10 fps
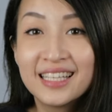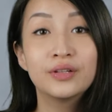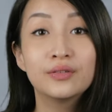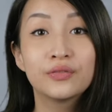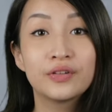
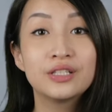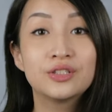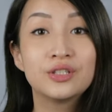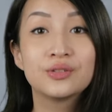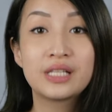Feel free
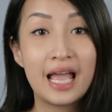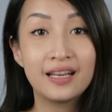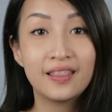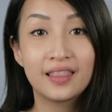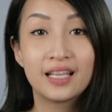to use
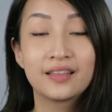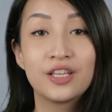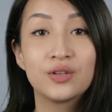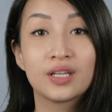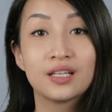anything that
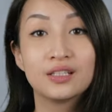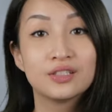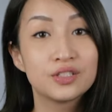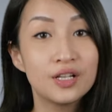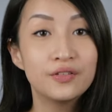you can
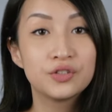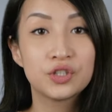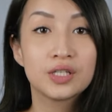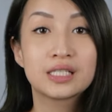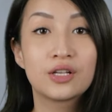stuff
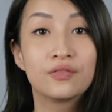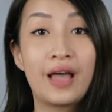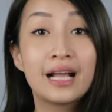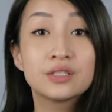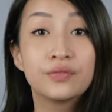chunks of
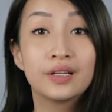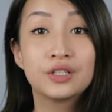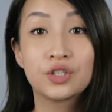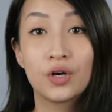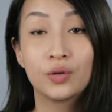
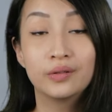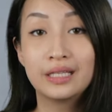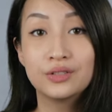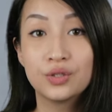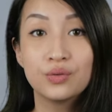activated charcoal
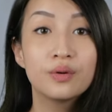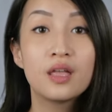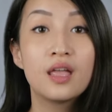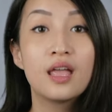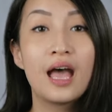into,
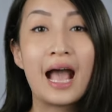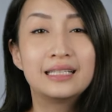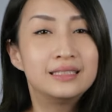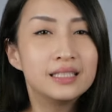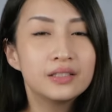
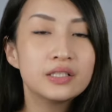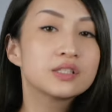ideally